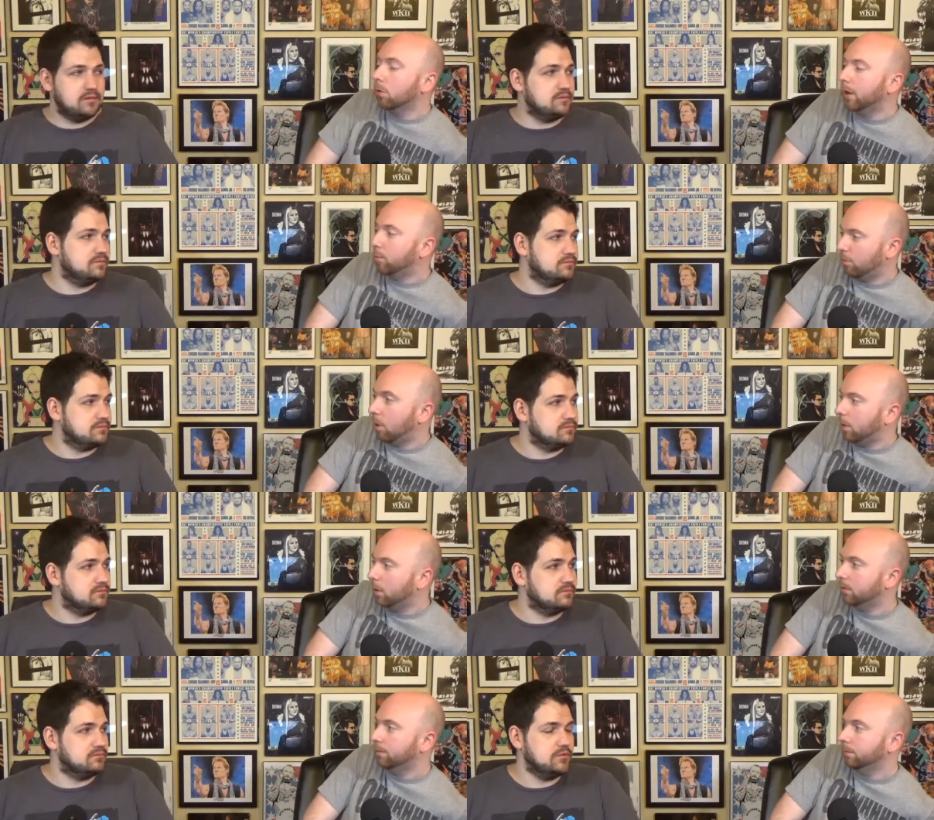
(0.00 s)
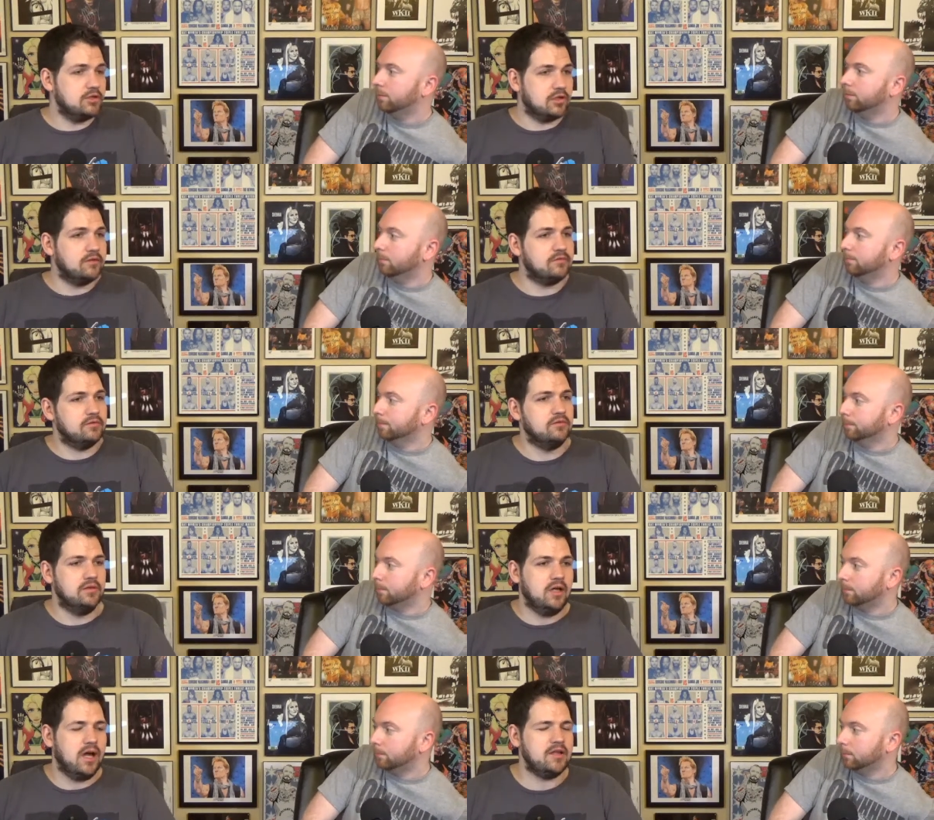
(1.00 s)
Speaker 1: her
Speaker 2: like Brock.
Speaker 1: You could have.
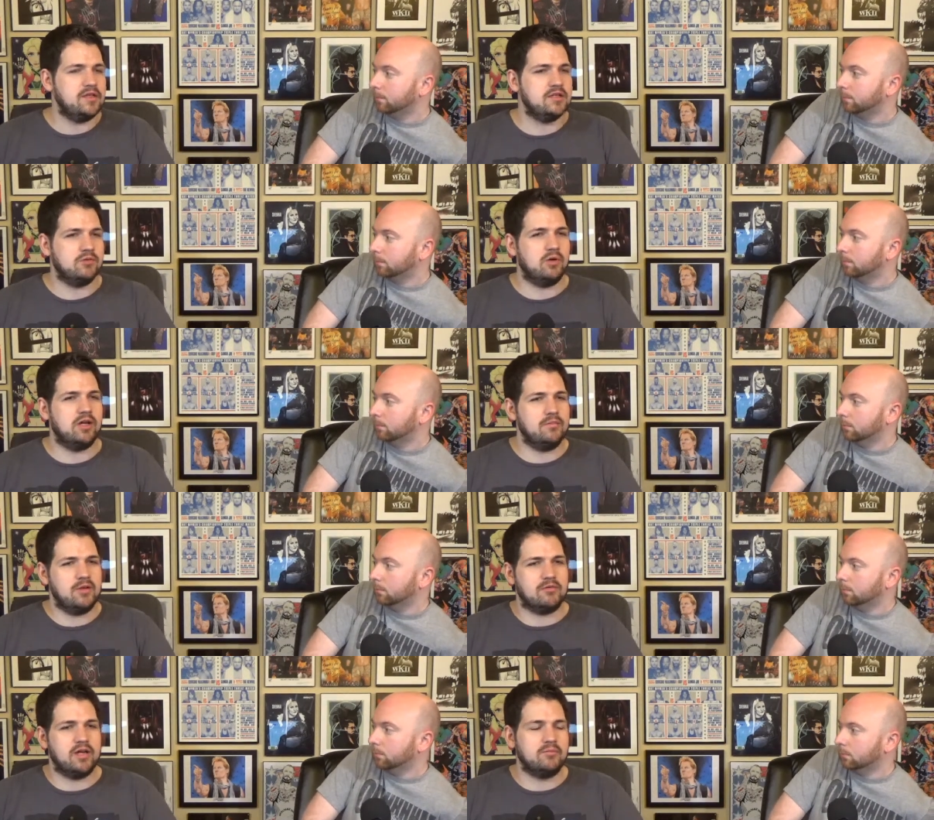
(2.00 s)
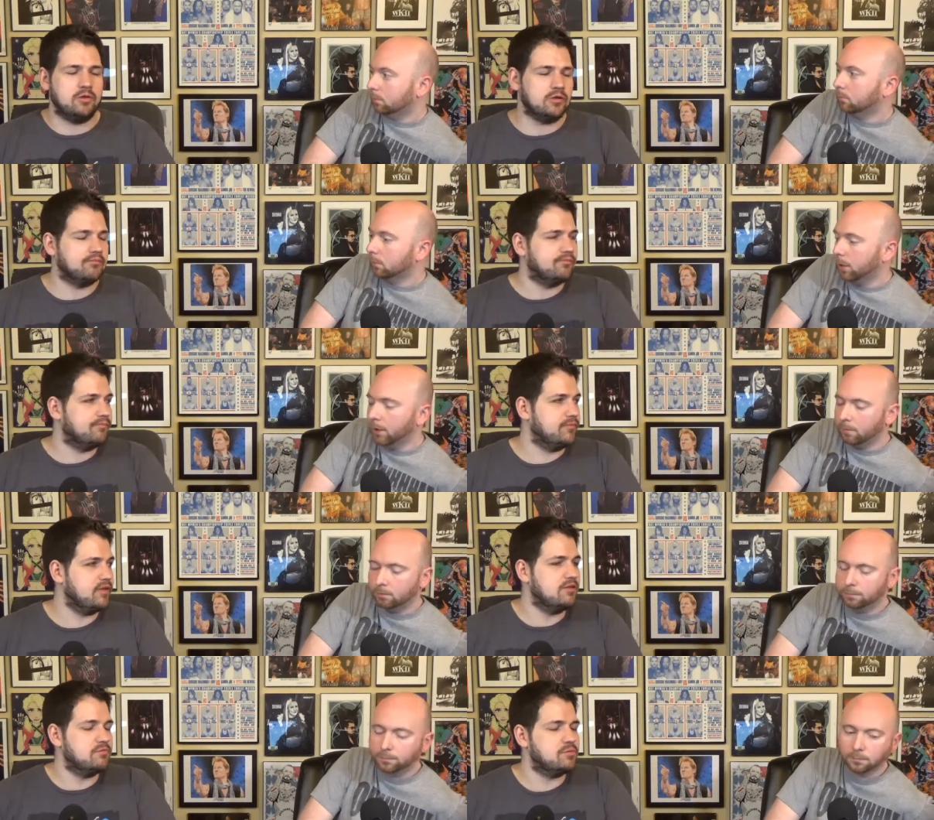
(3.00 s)
I think she wanted to be around more. Yeah,
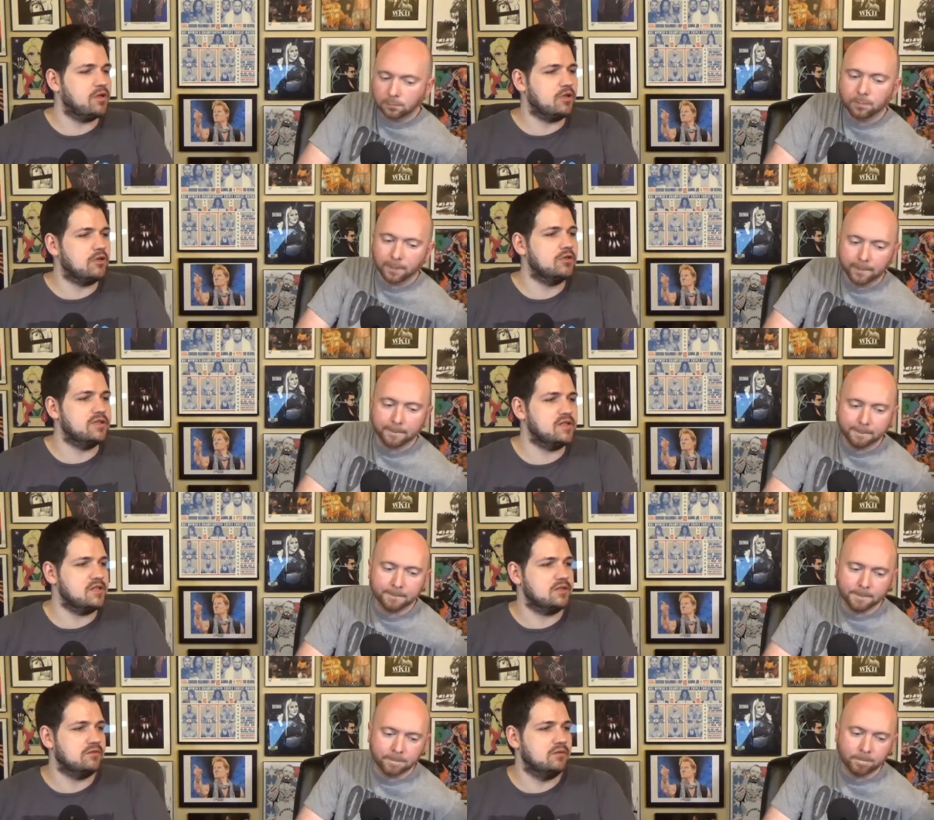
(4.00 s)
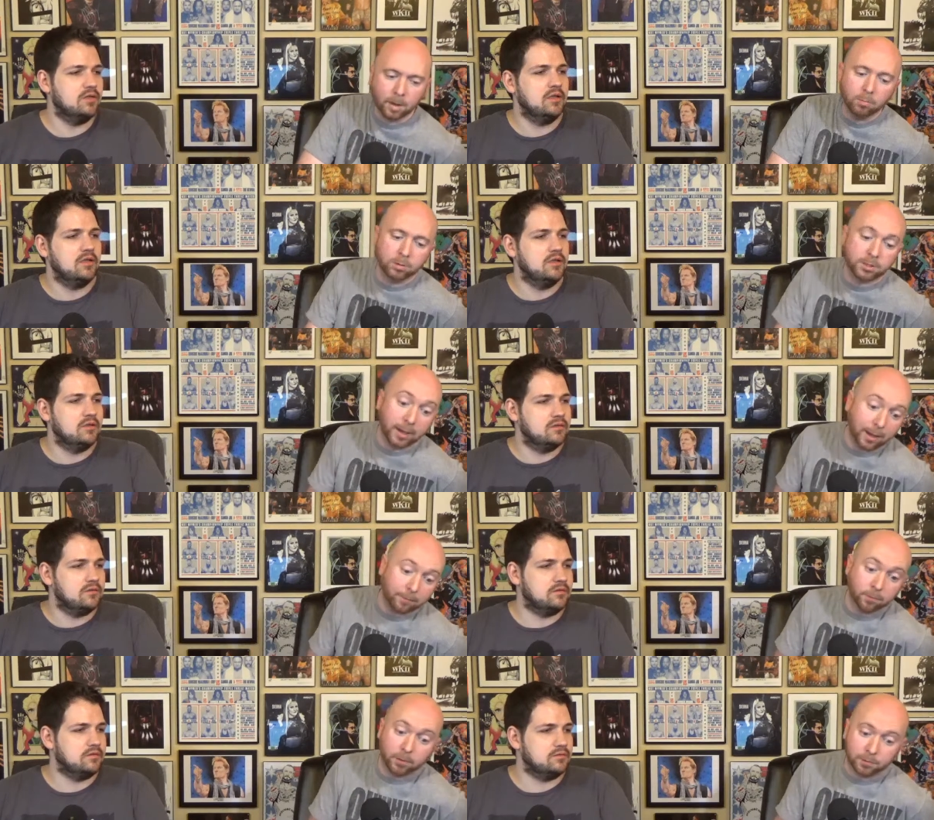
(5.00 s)
it was probably her decision.
Speaker 2: Mm. I would say
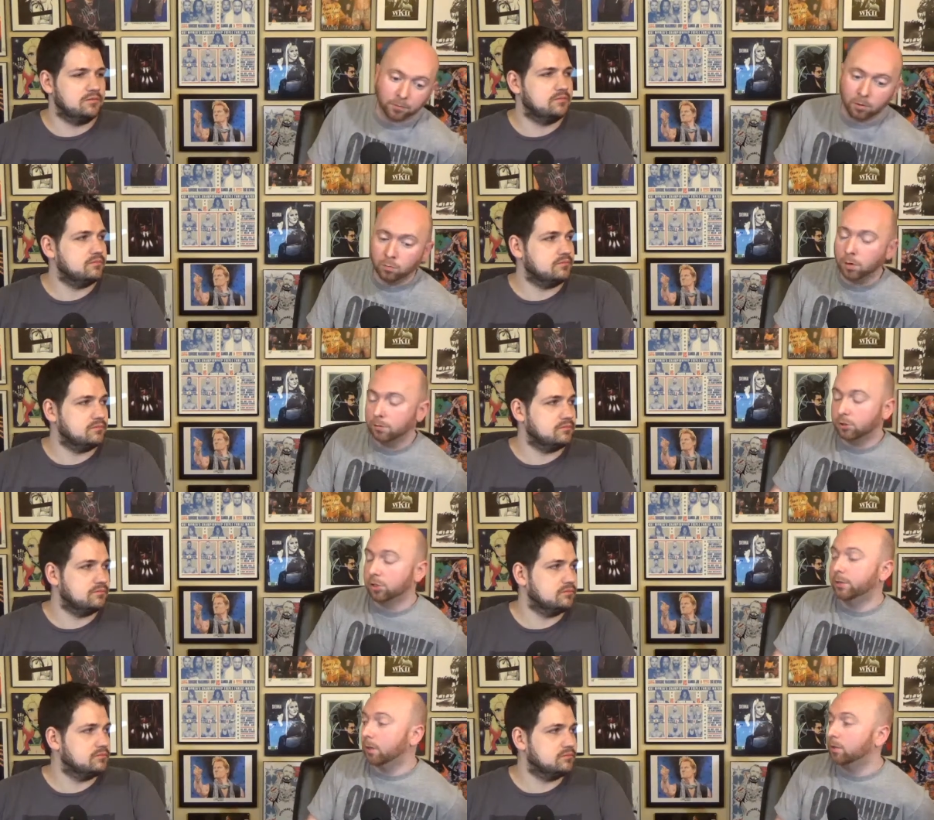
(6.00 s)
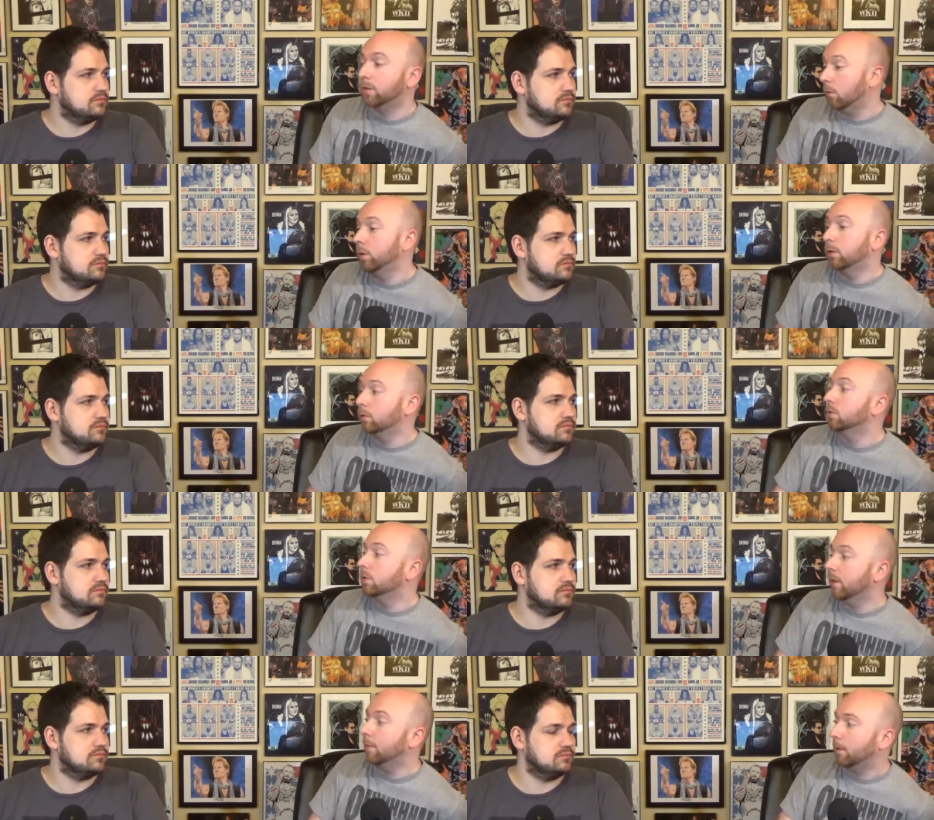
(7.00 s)
after this run, whatever she does, then we could
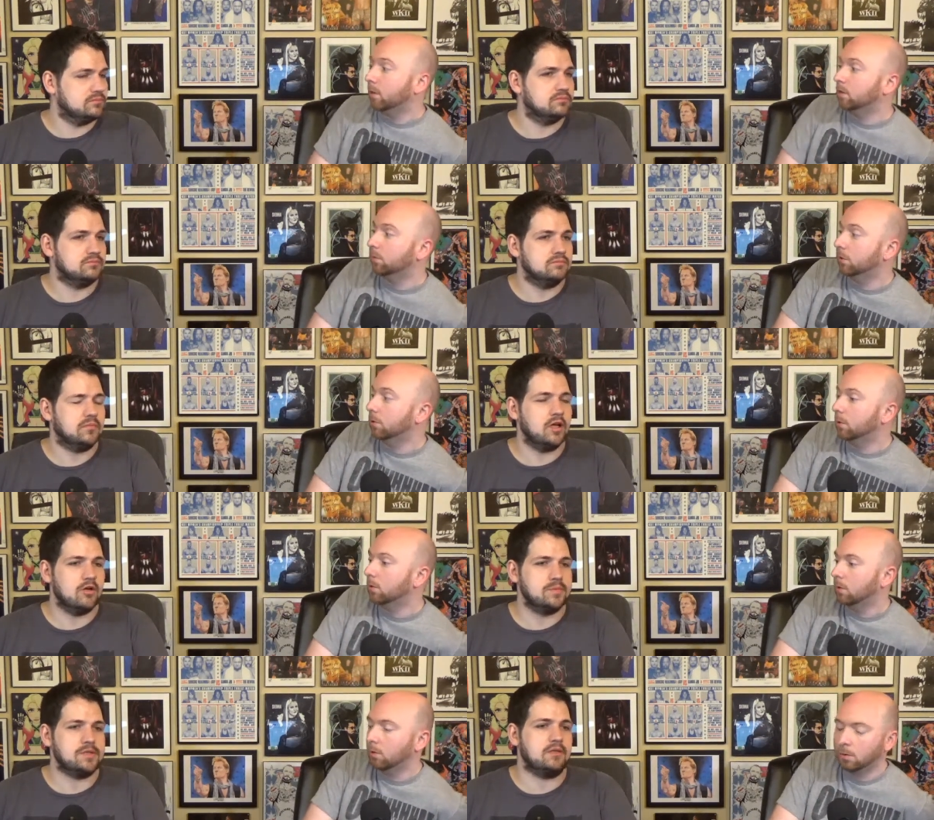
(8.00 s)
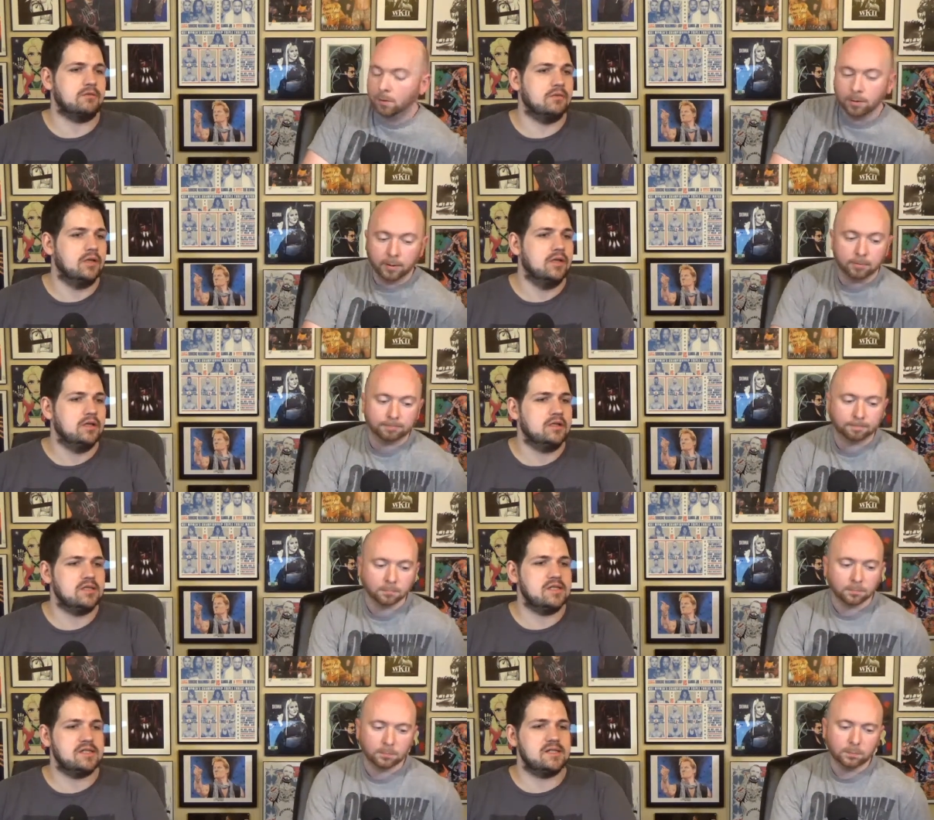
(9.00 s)
see that possibility. I hope
Speaker 1: so
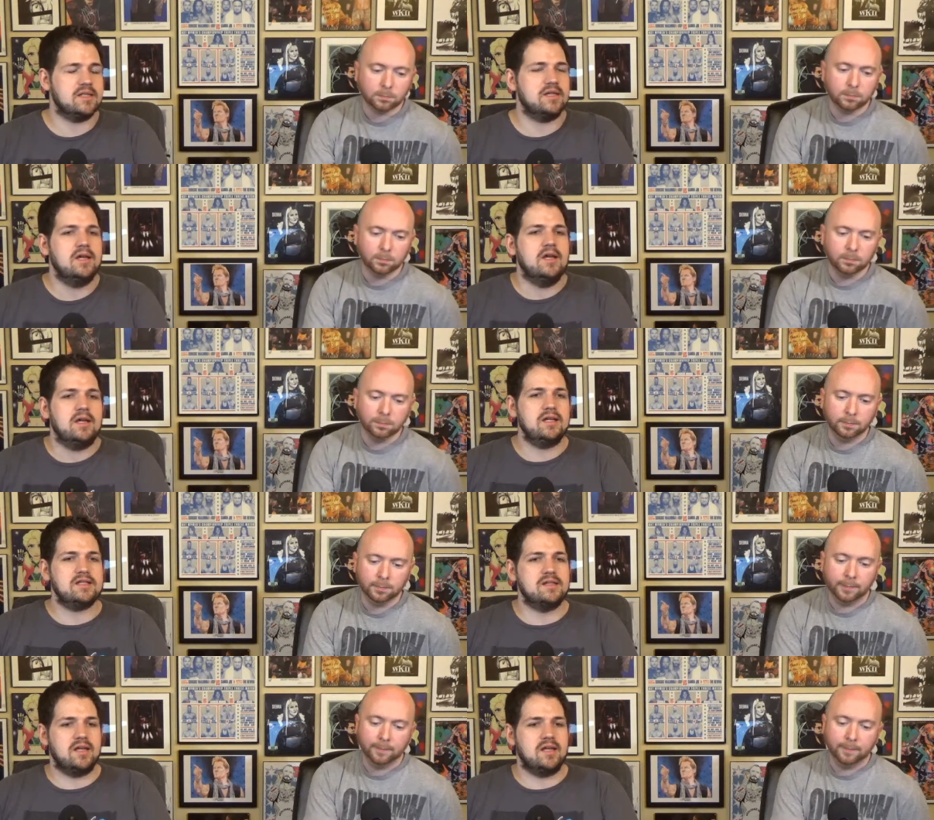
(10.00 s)
because it's it's